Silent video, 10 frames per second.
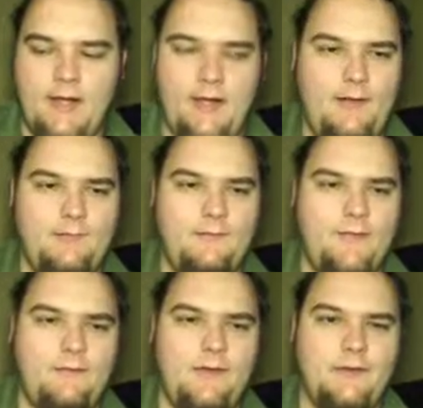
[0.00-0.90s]

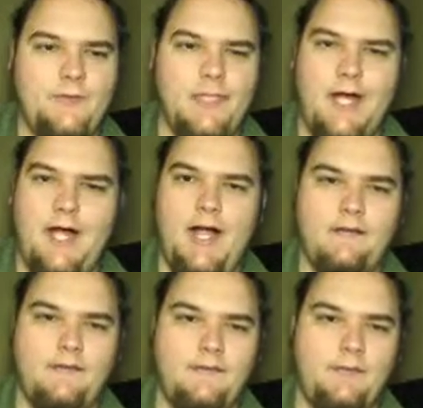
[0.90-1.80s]
I'm so
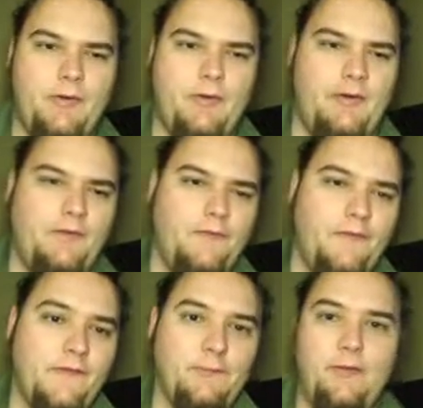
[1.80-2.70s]
shocked and appalled and
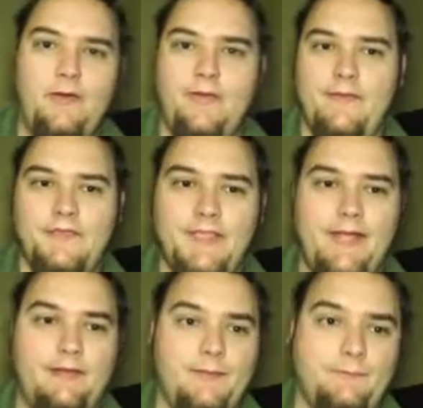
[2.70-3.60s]
disappointed that you
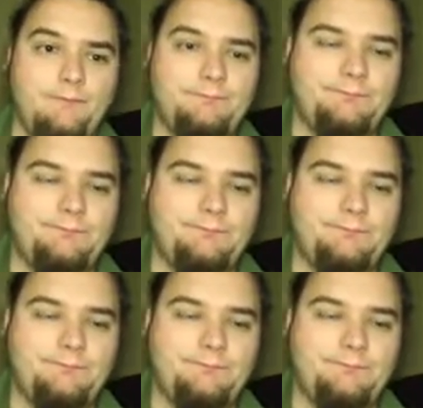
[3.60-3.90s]
killed him.